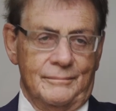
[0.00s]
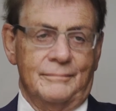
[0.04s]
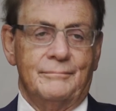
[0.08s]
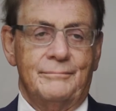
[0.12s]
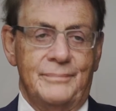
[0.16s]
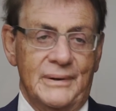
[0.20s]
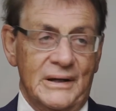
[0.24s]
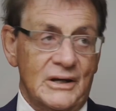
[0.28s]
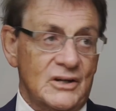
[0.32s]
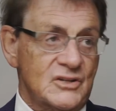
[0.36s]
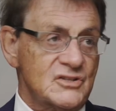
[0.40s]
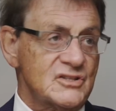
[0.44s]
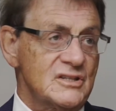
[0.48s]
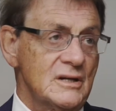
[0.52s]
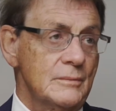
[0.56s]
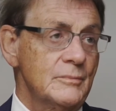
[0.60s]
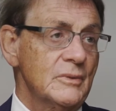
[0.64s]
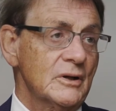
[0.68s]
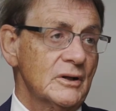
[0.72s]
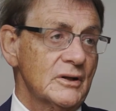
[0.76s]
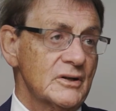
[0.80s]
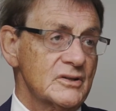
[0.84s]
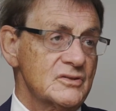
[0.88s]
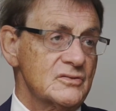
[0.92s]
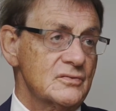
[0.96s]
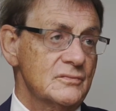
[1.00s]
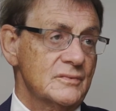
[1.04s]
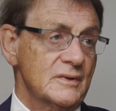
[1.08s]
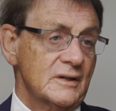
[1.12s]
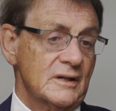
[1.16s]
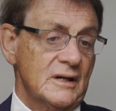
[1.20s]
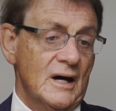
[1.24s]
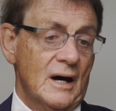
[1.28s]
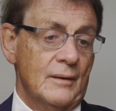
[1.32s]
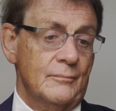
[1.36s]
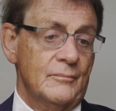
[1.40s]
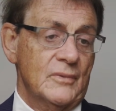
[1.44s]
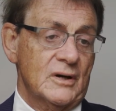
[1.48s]
big stimulus from the
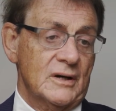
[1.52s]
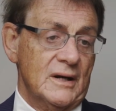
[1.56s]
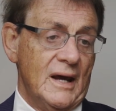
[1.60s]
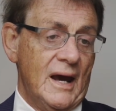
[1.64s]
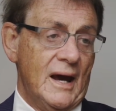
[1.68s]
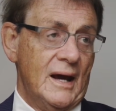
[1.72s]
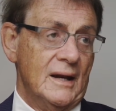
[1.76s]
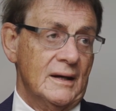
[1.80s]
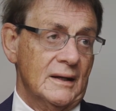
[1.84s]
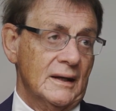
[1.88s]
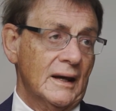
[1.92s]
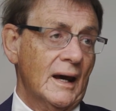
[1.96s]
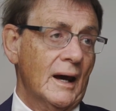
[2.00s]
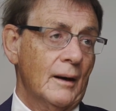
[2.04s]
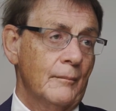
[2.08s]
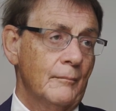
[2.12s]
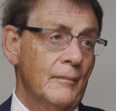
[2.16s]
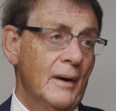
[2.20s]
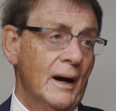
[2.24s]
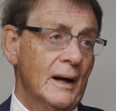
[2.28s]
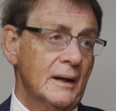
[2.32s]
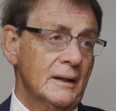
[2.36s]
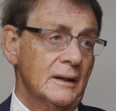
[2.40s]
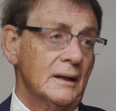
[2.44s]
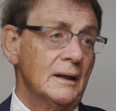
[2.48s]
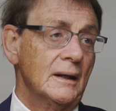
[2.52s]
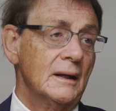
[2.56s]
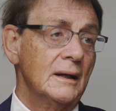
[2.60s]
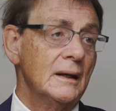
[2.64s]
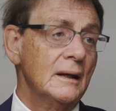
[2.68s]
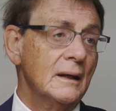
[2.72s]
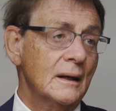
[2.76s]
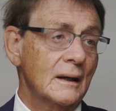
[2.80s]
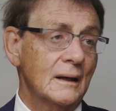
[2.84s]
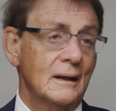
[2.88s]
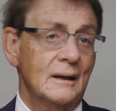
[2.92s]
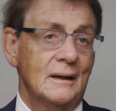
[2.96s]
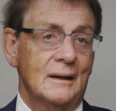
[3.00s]
government handing out
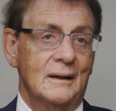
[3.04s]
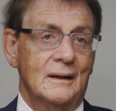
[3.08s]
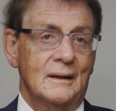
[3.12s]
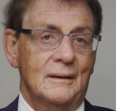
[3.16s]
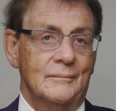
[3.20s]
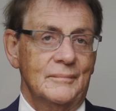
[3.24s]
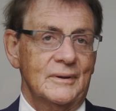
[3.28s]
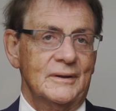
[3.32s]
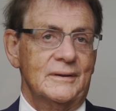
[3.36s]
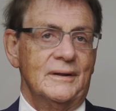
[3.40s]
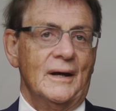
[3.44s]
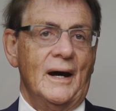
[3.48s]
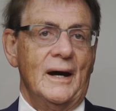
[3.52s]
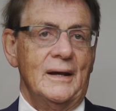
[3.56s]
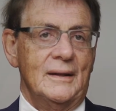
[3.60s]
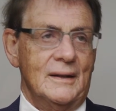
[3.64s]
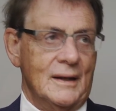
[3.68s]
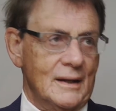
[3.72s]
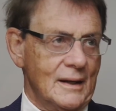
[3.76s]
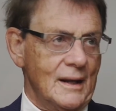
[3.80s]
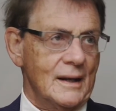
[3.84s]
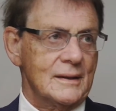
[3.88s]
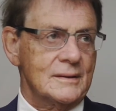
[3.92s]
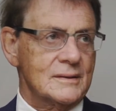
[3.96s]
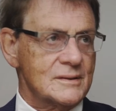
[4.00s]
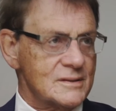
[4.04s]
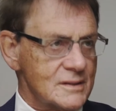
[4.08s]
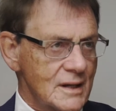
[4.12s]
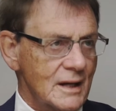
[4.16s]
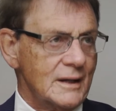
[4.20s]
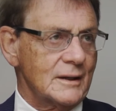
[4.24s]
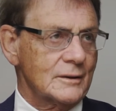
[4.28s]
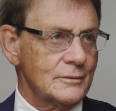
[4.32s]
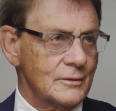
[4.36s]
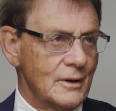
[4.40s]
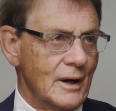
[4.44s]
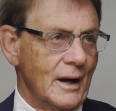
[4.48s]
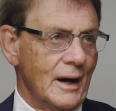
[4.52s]
money, but they then had the
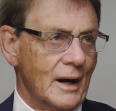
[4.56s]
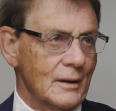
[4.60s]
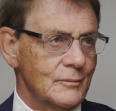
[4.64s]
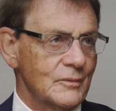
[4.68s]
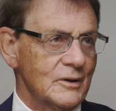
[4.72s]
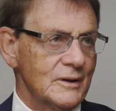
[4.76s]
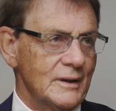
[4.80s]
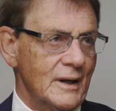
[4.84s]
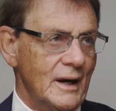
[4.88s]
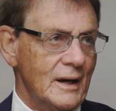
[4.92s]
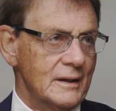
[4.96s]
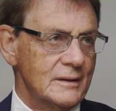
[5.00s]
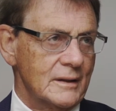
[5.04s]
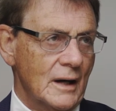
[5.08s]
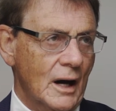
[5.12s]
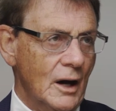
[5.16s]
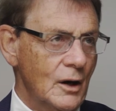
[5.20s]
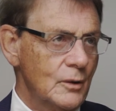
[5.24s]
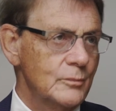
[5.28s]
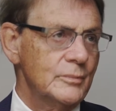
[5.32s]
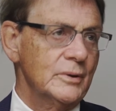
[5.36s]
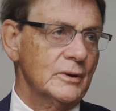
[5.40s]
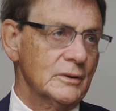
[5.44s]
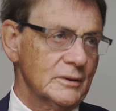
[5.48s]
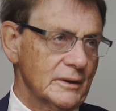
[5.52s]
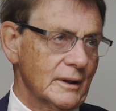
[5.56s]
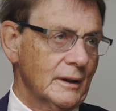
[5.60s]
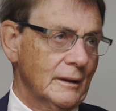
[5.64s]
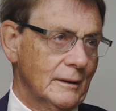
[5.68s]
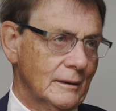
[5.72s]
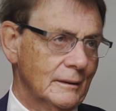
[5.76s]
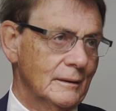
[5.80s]
second round where they had the home builder,